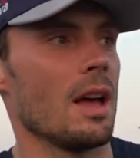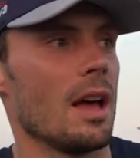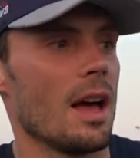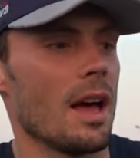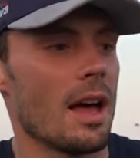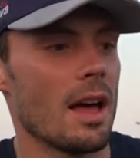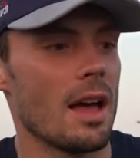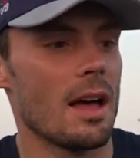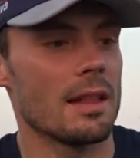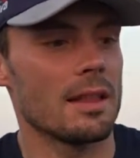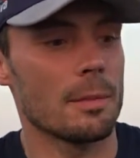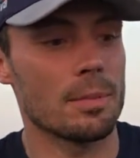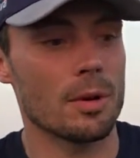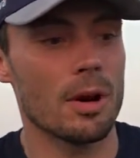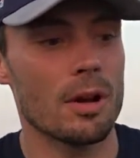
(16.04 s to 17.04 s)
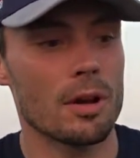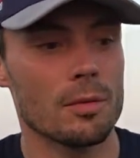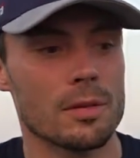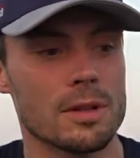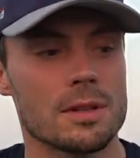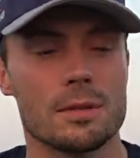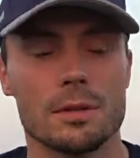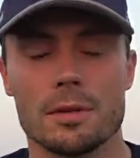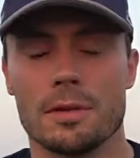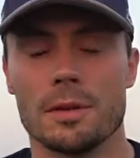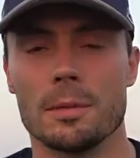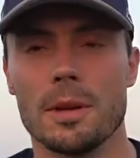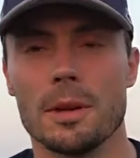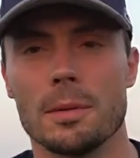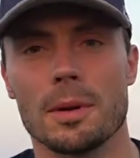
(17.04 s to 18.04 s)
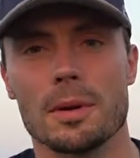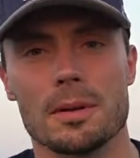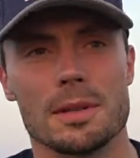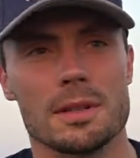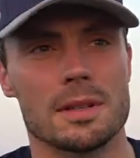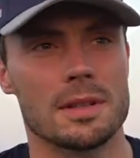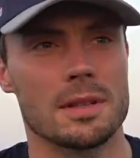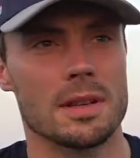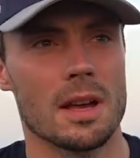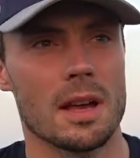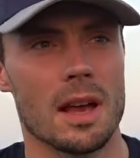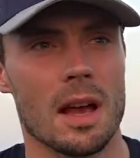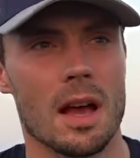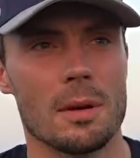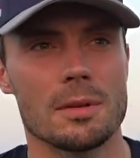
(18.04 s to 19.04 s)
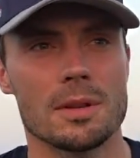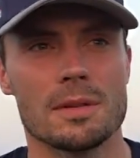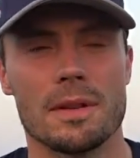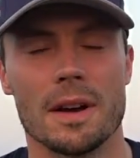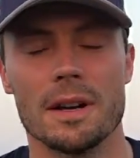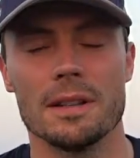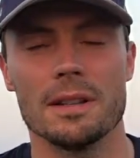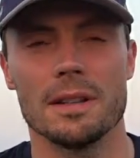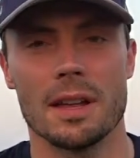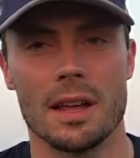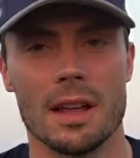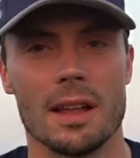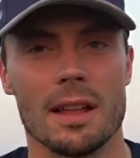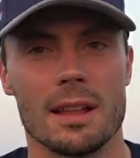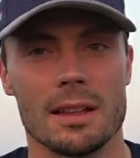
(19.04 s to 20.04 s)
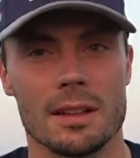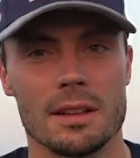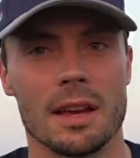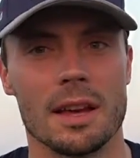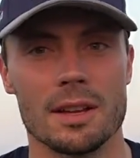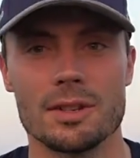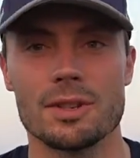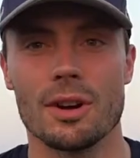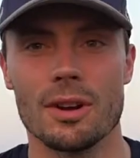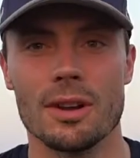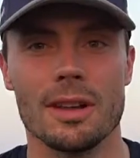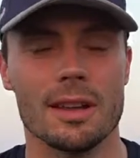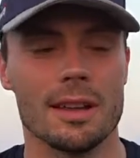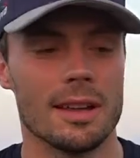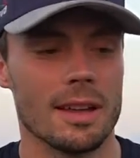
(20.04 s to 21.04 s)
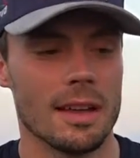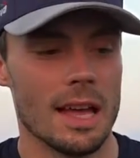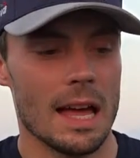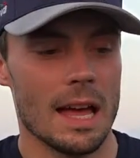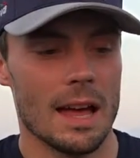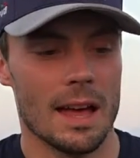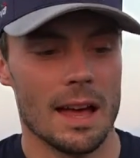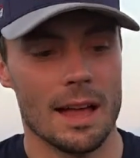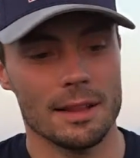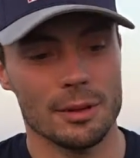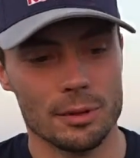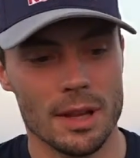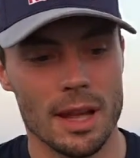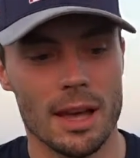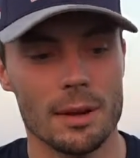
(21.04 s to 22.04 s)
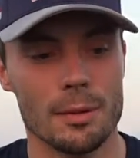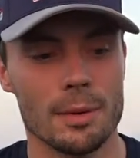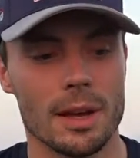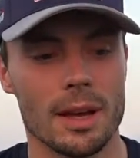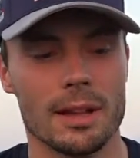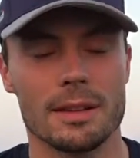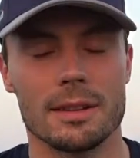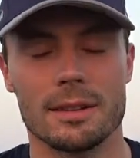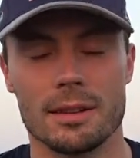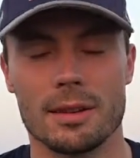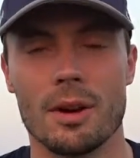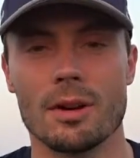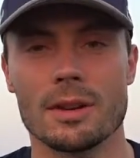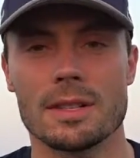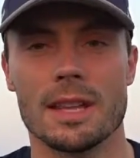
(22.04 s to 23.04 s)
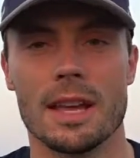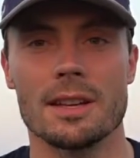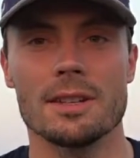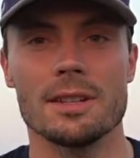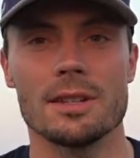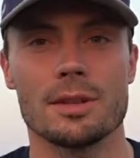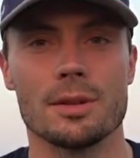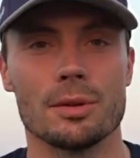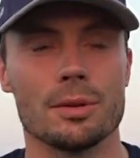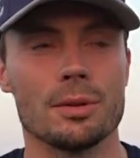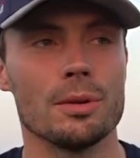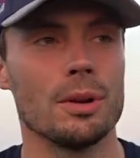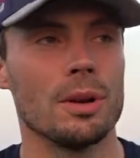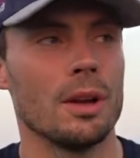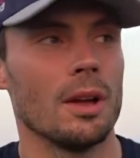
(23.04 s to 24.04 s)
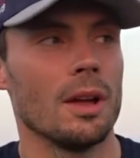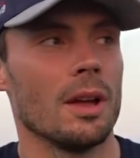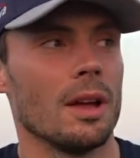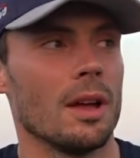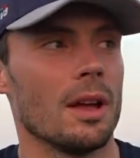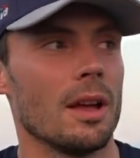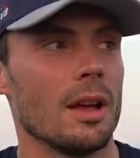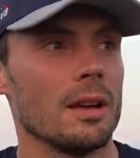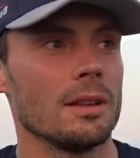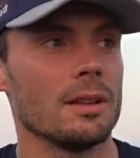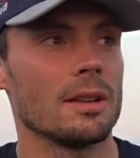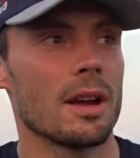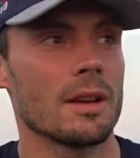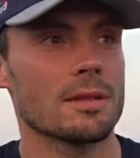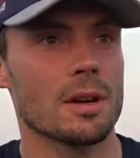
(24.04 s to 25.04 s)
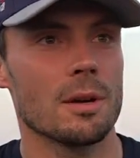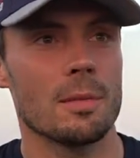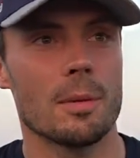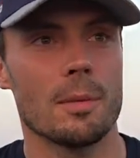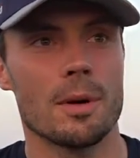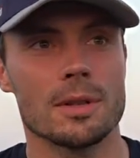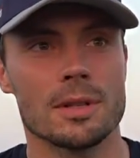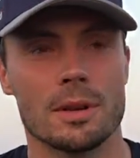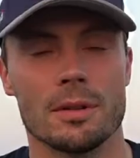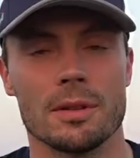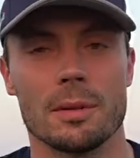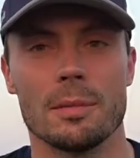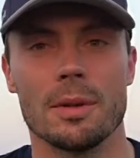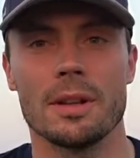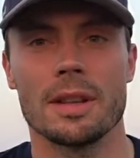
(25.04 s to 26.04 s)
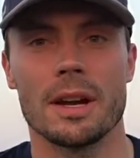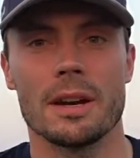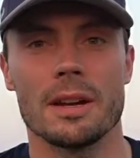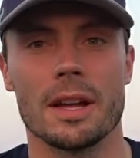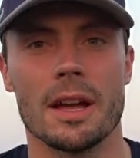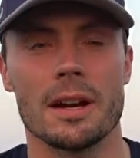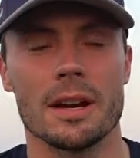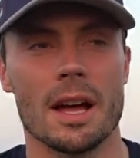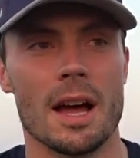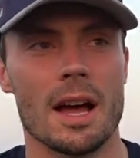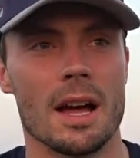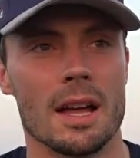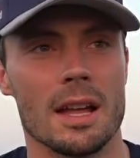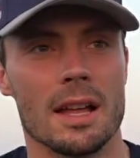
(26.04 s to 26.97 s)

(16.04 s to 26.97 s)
The prologue was good for me because I was third and I enjoy. And today we had long stages too in Drawsko Pomorskie on the military area.